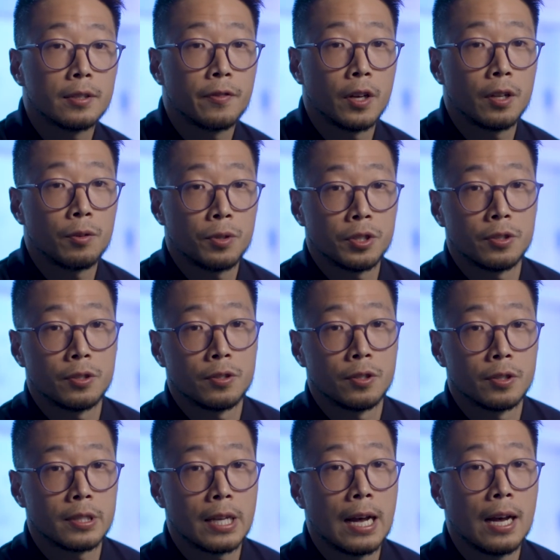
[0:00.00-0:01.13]
further reduces your
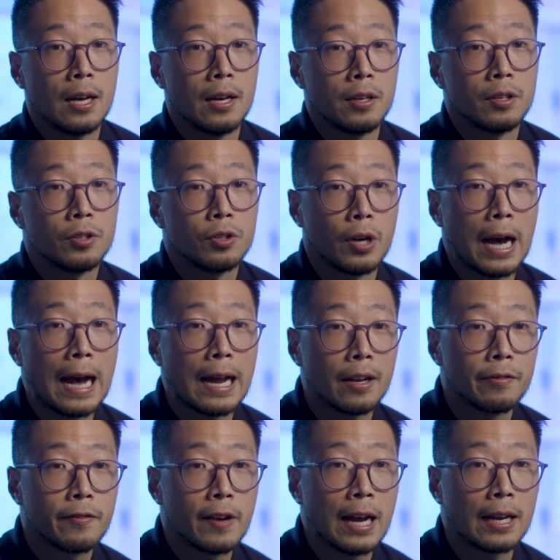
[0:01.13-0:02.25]
SAR, your
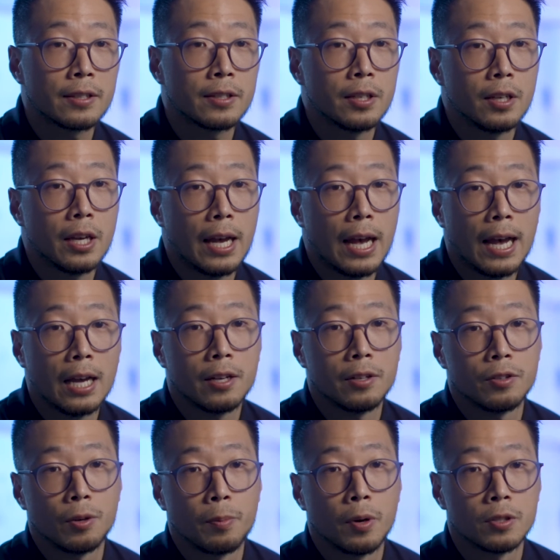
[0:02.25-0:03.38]
artifact, and
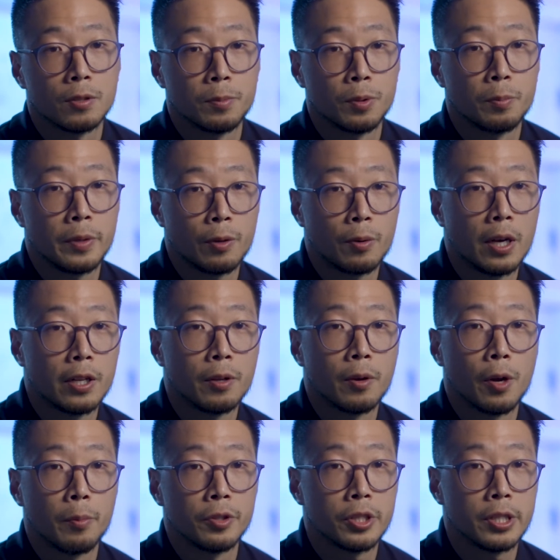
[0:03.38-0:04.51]
your possible B1
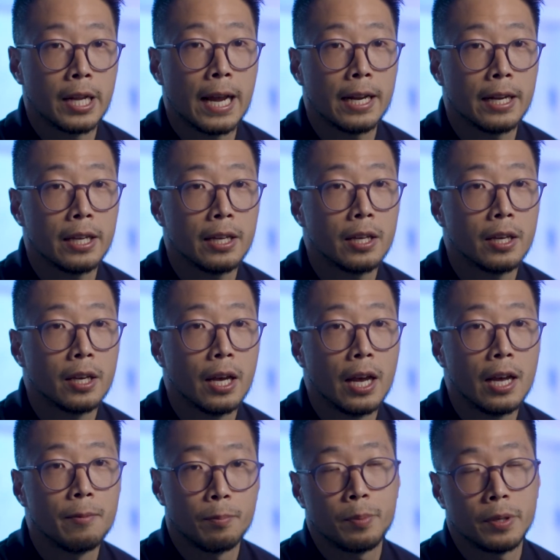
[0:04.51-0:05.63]
homogeneity
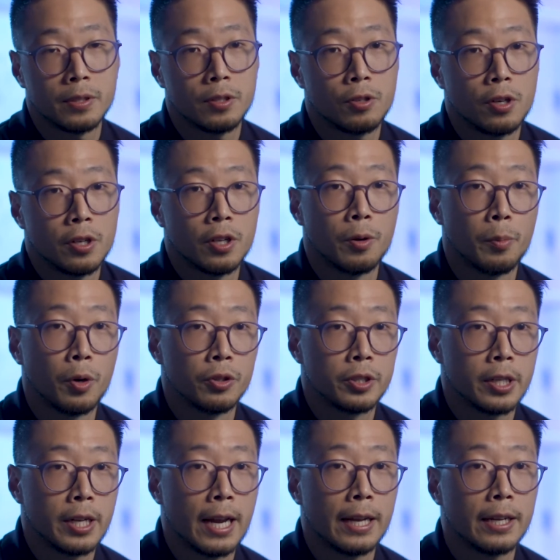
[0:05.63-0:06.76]
and B0
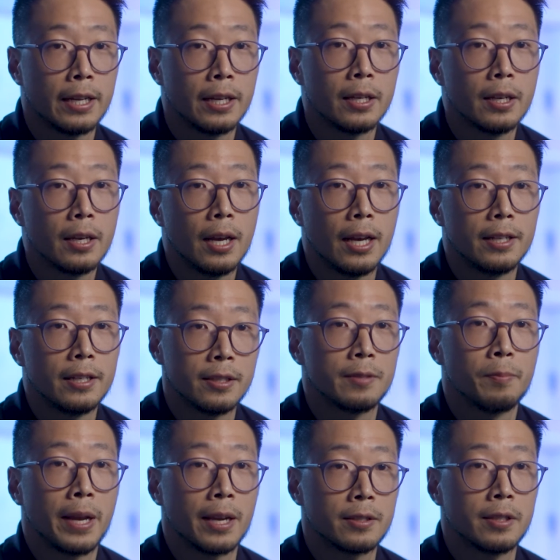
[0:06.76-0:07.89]
homogeneity, and this
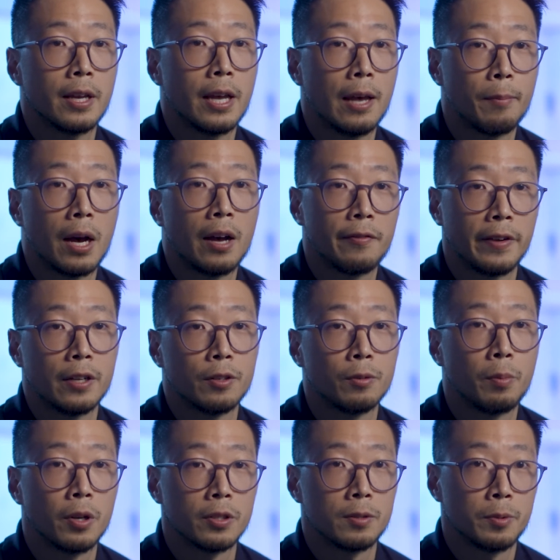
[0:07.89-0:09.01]
makes MR fetal
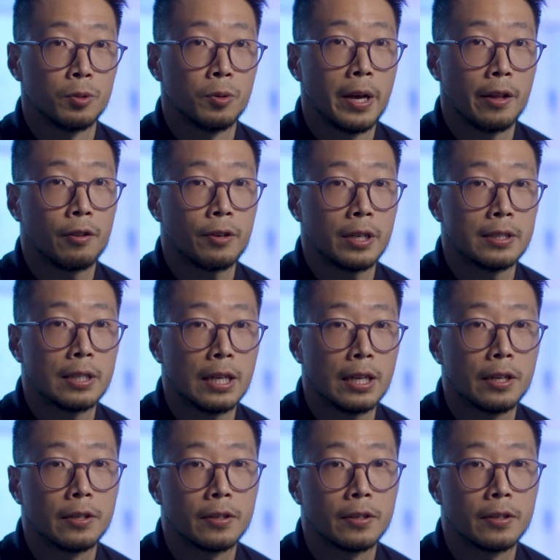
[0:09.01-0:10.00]
possible at 3T.